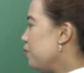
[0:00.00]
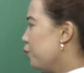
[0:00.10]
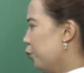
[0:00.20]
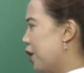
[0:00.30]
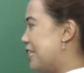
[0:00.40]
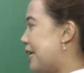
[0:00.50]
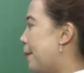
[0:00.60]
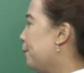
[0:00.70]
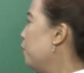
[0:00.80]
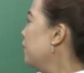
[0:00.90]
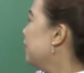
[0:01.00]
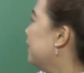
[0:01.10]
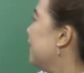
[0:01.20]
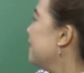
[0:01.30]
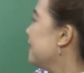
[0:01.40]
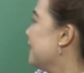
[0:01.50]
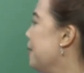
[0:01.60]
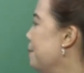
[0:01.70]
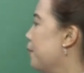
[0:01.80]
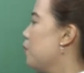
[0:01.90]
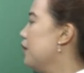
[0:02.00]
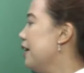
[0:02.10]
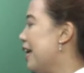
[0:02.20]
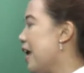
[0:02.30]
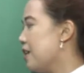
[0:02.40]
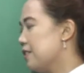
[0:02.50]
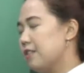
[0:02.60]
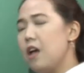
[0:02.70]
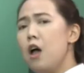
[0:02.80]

for example, this symbol, and.